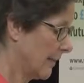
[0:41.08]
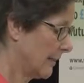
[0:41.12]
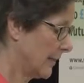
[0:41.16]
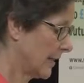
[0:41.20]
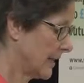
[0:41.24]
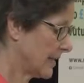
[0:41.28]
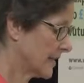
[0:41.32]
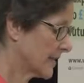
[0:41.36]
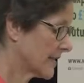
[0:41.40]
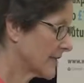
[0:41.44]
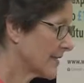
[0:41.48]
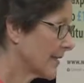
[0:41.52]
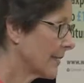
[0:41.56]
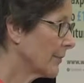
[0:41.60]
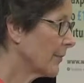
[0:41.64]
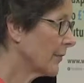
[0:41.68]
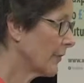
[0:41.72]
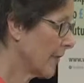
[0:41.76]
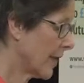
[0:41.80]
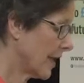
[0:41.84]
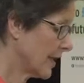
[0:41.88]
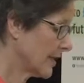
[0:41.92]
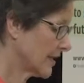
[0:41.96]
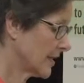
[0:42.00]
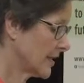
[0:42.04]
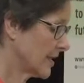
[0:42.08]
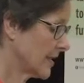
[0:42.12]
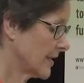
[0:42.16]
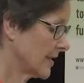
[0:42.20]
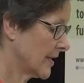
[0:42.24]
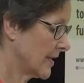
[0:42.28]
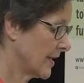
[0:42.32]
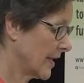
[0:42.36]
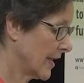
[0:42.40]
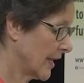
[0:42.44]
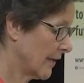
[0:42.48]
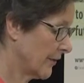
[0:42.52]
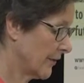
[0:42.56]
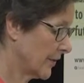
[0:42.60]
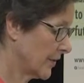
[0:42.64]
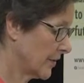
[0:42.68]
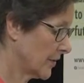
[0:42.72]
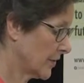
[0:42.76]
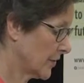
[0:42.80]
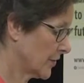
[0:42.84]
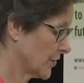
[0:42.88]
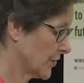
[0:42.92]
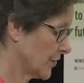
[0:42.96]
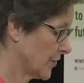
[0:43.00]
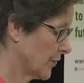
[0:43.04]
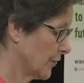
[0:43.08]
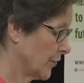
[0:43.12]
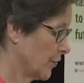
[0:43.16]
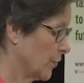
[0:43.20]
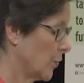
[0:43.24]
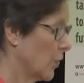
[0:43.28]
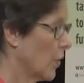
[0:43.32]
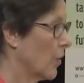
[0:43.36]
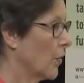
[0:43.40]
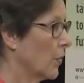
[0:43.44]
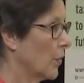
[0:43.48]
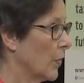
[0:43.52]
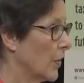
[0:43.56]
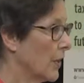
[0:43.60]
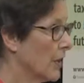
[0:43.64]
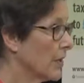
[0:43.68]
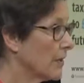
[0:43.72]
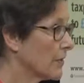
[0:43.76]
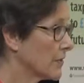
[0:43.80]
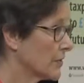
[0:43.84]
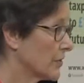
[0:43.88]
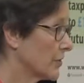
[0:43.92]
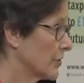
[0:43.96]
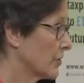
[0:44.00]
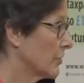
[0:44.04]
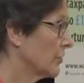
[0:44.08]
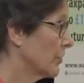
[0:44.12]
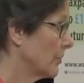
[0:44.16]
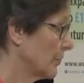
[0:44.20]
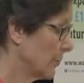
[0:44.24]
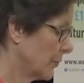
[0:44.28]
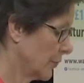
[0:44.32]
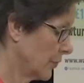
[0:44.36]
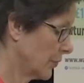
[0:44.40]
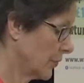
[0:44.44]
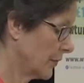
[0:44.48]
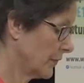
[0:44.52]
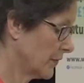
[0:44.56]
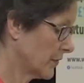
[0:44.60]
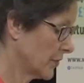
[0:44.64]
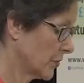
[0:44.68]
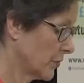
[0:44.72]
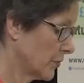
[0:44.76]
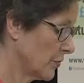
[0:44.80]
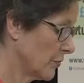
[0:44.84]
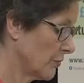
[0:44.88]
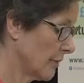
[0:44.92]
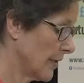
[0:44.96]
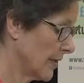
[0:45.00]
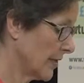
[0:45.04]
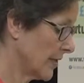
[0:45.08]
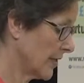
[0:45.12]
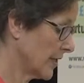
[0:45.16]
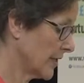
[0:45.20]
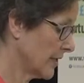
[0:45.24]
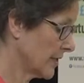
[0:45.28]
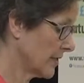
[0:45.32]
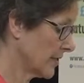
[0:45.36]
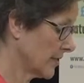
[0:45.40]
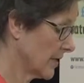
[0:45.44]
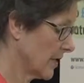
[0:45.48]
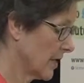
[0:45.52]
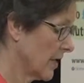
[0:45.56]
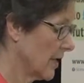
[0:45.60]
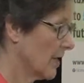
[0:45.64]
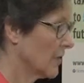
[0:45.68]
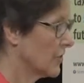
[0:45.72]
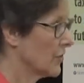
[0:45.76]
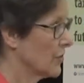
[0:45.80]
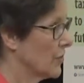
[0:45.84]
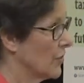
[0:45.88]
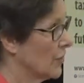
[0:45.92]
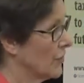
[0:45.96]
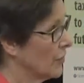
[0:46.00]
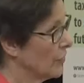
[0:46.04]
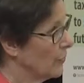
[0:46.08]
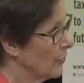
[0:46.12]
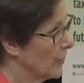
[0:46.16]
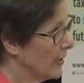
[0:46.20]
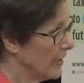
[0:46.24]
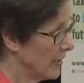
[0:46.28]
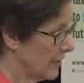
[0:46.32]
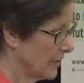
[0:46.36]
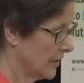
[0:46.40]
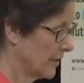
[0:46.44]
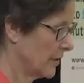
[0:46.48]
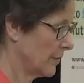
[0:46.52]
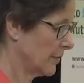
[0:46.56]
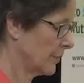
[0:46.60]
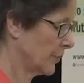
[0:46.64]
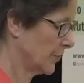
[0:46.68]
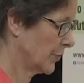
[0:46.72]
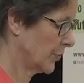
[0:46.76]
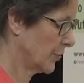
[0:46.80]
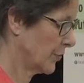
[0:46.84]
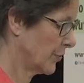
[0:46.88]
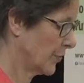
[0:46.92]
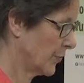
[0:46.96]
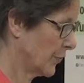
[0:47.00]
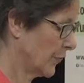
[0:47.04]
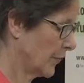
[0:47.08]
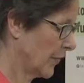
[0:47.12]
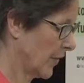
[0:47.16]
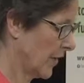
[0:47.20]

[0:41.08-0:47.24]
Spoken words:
It summarises the evidence of what works to improve school readiness so that we can improve